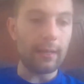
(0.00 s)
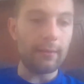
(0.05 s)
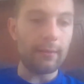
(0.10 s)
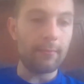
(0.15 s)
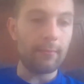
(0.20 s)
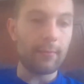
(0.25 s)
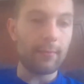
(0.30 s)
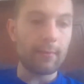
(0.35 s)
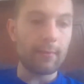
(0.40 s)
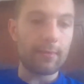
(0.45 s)

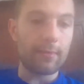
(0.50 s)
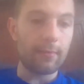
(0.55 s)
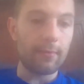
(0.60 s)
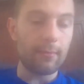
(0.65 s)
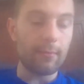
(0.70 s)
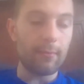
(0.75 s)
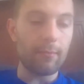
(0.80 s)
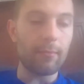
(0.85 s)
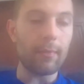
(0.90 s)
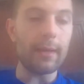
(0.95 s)
And
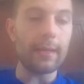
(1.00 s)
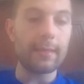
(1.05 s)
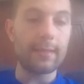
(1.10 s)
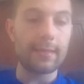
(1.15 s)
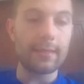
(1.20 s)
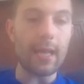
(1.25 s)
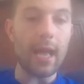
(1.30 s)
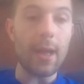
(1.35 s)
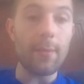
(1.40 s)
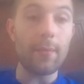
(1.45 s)

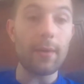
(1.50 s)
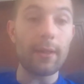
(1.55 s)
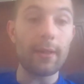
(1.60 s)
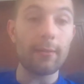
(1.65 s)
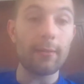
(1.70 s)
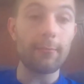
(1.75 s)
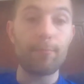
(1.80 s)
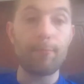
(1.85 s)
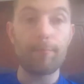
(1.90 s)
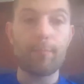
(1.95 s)
my
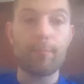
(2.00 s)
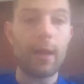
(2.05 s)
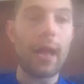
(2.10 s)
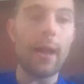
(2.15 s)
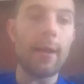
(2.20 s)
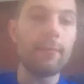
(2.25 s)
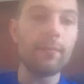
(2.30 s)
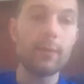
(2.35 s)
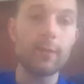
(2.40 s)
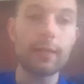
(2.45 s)
Saba
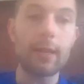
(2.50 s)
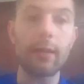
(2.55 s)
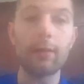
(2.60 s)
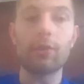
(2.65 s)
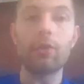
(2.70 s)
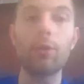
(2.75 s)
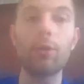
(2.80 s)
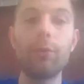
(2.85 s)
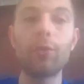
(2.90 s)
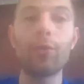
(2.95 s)
palms
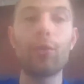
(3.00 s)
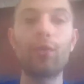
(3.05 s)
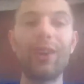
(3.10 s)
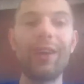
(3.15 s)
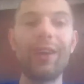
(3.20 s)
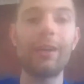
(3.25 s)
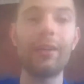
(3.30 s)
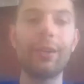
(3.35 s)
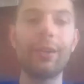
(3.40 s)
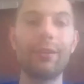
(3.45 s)
are doing
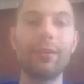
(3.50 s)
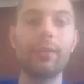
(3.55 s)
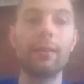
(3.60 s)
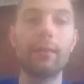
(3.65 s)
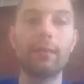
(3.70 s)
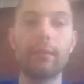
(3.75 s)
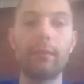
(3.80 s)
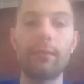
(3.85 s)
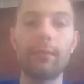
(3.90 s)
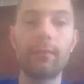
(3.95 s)
great.
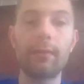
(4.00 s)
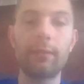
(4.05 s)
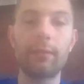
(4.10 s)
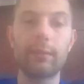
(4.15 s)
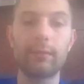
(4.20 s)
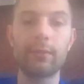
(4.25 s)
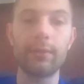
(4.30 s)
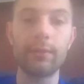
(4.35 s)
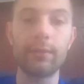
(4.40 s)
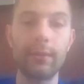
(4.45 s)

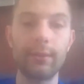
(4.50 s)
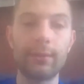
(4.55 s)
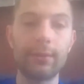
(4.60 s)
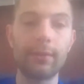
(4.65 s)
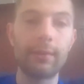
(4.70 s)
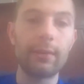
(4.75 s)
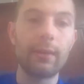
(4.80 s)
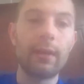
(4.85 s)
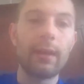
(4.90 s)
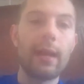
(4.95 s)
It's
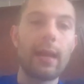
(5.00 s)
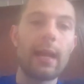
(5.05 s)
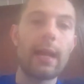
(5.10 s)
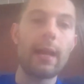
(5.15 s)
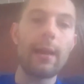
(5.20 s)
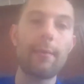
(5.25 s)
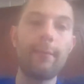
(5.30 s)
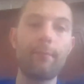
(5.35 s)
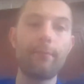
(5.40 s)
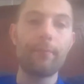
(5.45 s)
good.
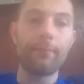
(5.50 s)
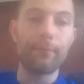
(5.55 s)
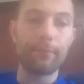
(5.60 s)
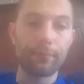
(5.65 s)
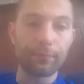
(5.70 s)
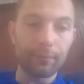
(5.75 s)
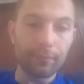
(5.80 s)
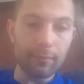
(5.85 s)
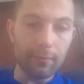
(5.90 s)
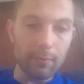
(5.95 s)

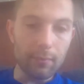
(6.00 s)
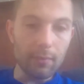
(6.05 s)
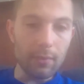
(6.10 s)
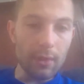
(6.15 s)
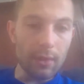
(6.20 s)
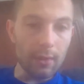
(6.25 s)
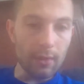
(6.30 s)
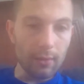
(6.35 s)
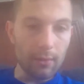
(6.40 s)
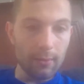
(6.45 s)

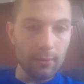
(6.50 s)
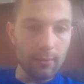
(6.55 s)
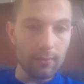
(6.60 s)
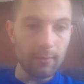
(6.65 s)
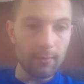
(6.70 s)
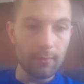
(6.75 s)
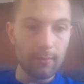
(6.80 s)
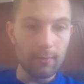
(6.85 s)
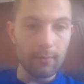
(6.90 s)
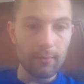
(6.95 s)

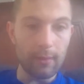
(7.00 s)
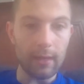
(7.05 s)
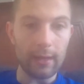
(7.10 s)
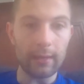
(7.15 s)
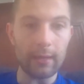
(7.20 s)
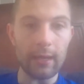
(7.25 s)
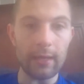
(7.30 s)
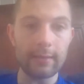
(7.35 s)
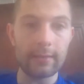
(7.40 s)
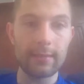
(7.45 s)

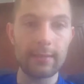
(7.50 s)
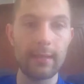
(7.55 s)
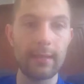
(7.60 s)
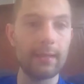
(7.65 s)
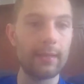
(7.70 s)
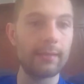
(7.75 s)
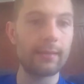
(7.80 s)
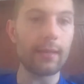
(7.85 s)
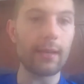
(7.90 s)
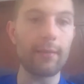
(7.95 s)
I got
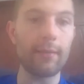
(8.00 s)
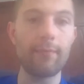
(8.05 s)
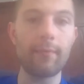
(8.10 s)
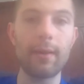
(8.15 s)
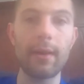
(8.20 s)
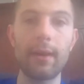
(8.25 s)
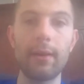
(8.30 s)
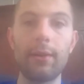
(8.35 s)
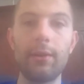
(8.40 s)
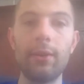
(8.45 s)
seeds off
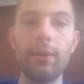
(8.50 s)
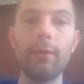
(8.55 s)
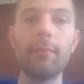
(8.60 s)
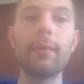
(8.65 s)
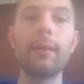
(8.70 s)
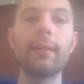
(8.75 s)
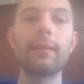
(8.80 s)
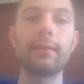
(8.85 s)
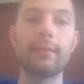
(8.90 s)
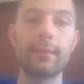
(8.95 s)
my
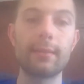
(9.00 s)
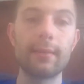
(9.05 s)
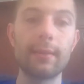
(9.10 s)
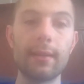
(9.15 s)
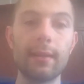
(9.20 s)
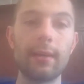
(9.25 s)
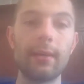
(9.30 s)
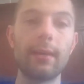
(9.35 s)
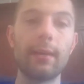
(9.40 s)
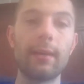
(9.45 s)
humuls.